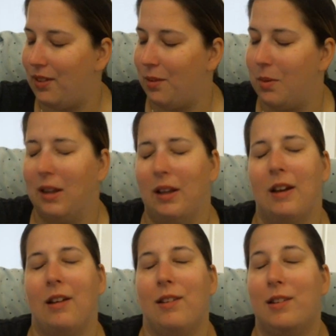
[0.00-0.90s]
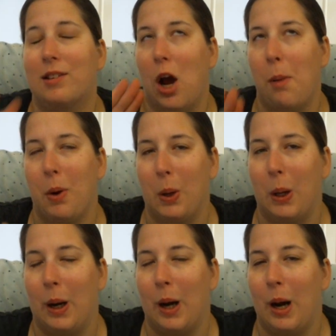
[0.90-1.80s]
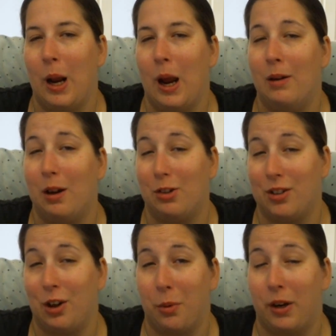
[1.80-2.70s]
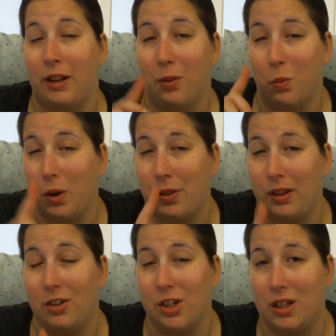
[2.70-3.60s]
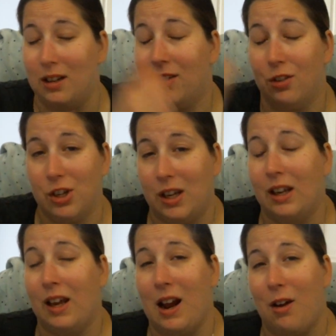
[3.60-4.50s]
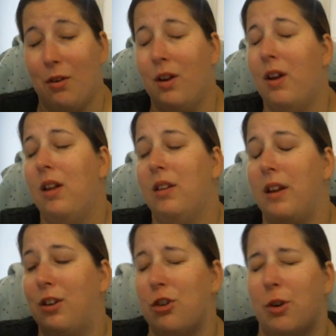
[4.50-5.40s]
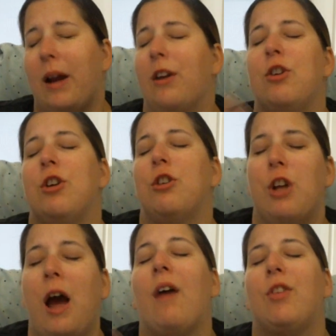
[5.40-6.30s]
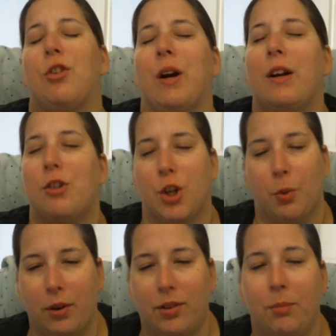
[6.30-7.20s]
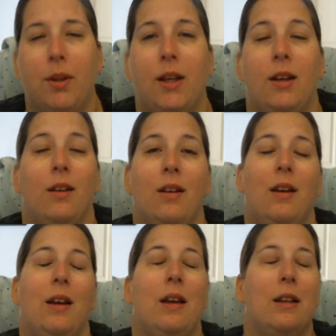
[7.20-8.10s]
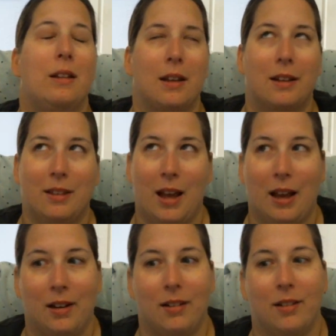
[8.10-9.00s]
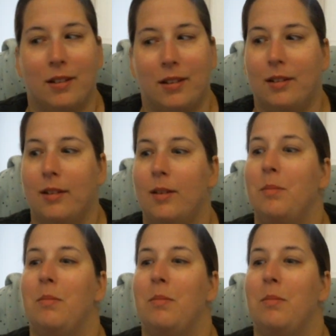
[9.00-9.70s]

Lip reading: somebody like stop her and not just help her get the one thing that she needs so she can get out, like, to have to try and show her something, like, that is,